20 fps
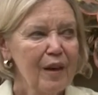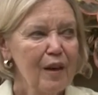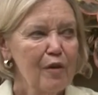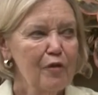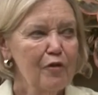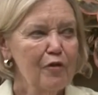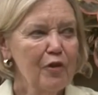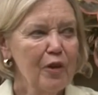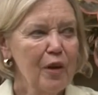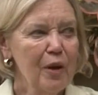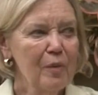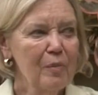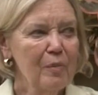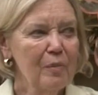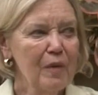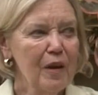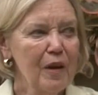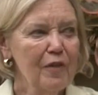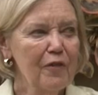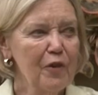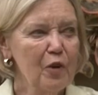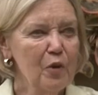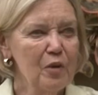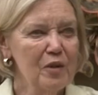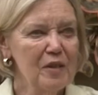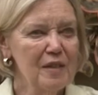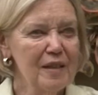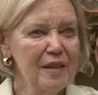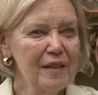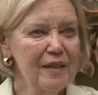from a
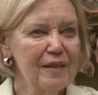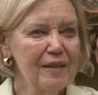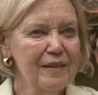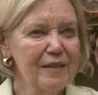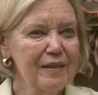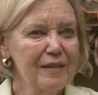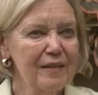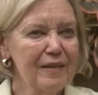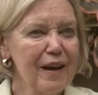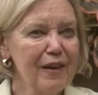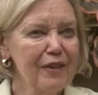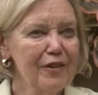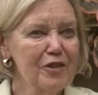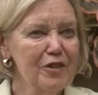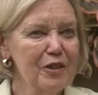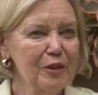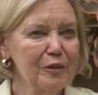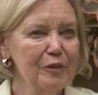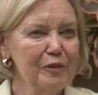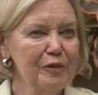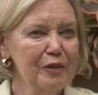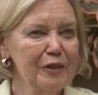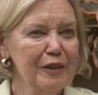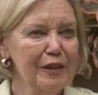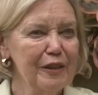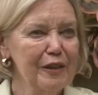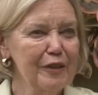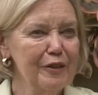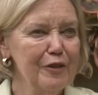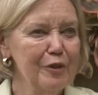focus on knowledge
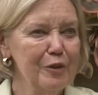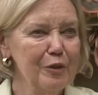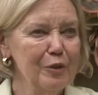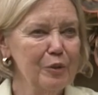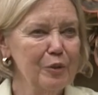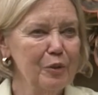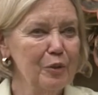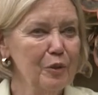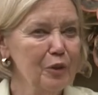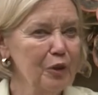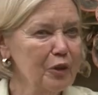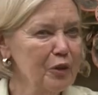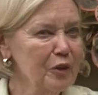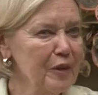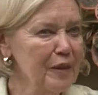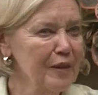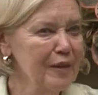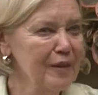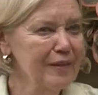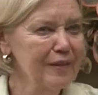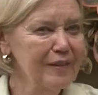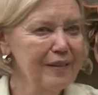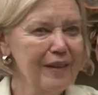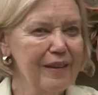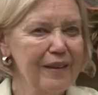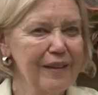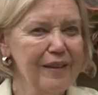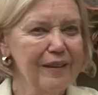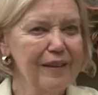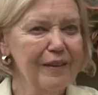delivery to learning,
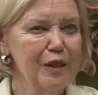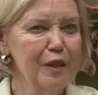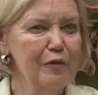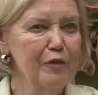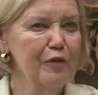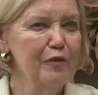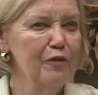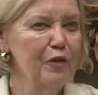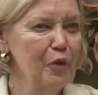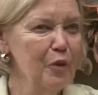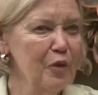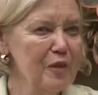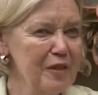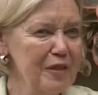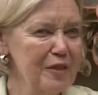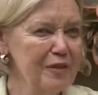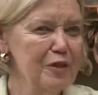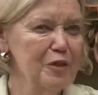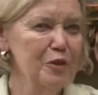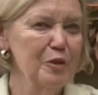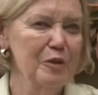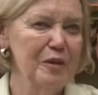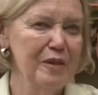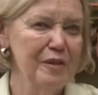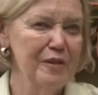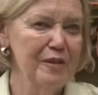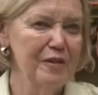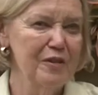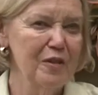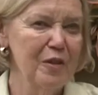a different focus on
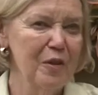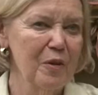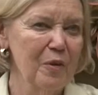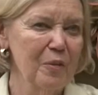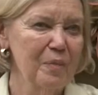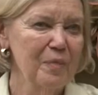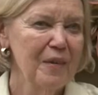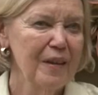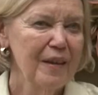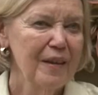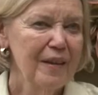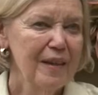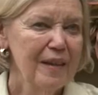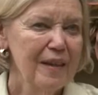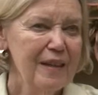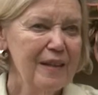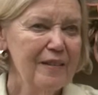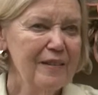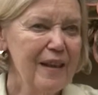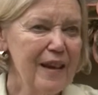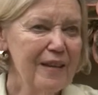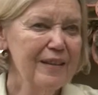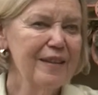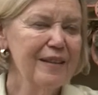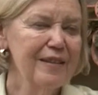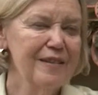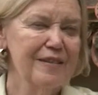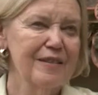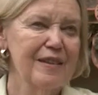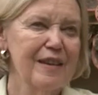students. So in that
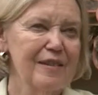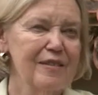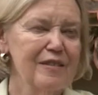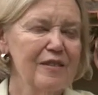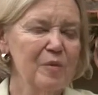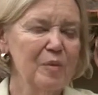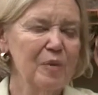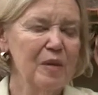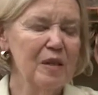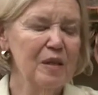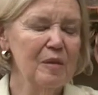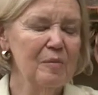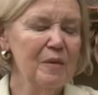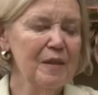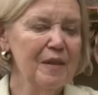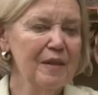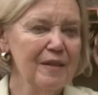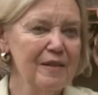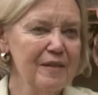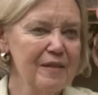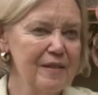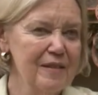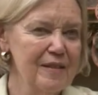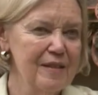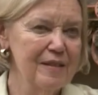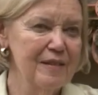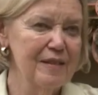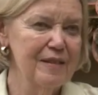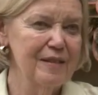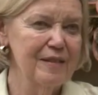context, we begin to
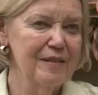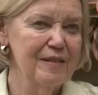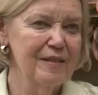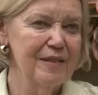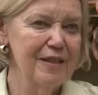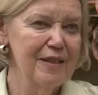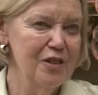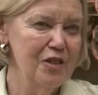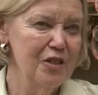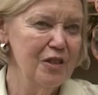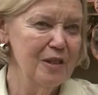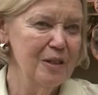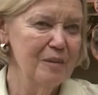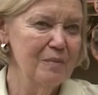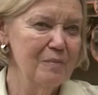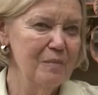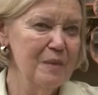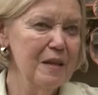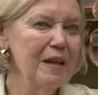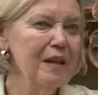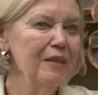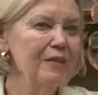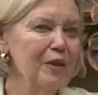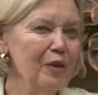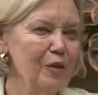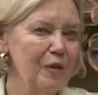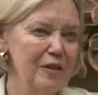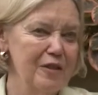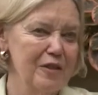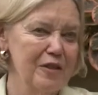see teaching meeting the
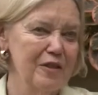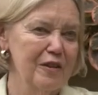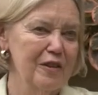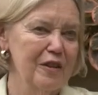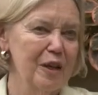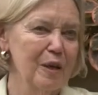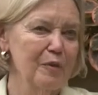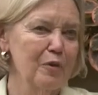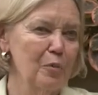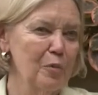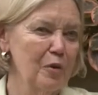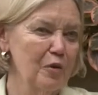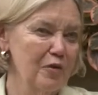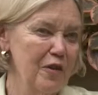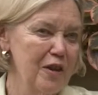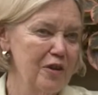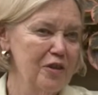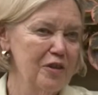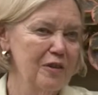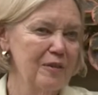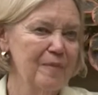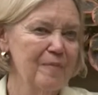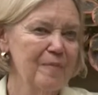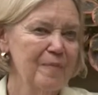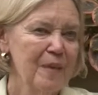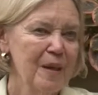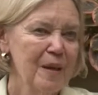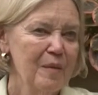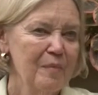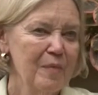criteria of a profession,
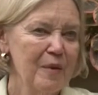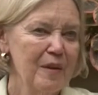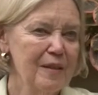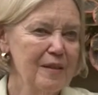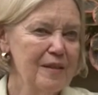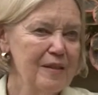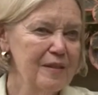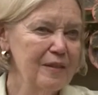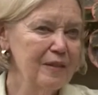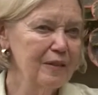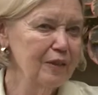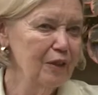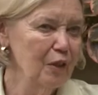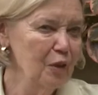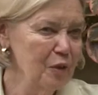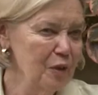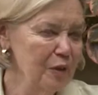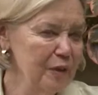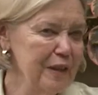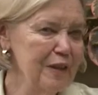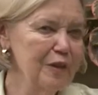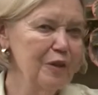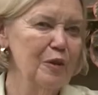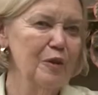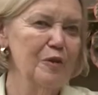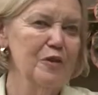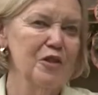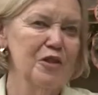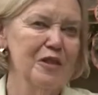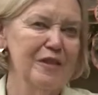but it's locally
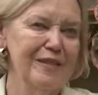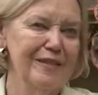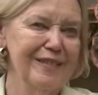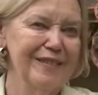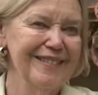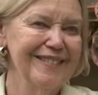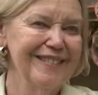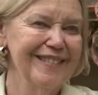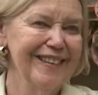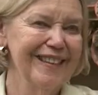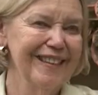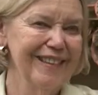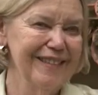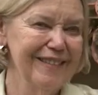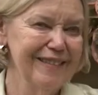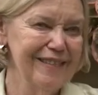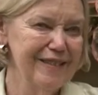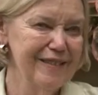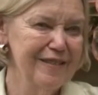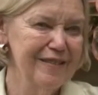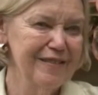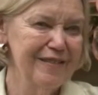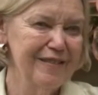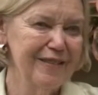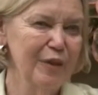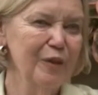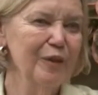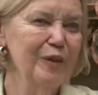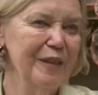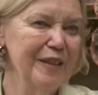negotiated and
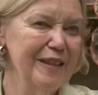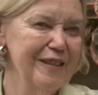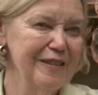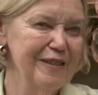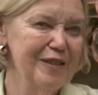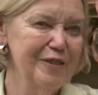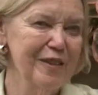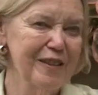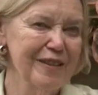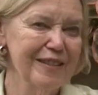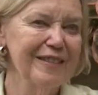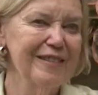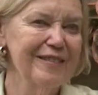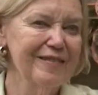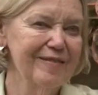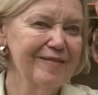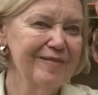locally constructed.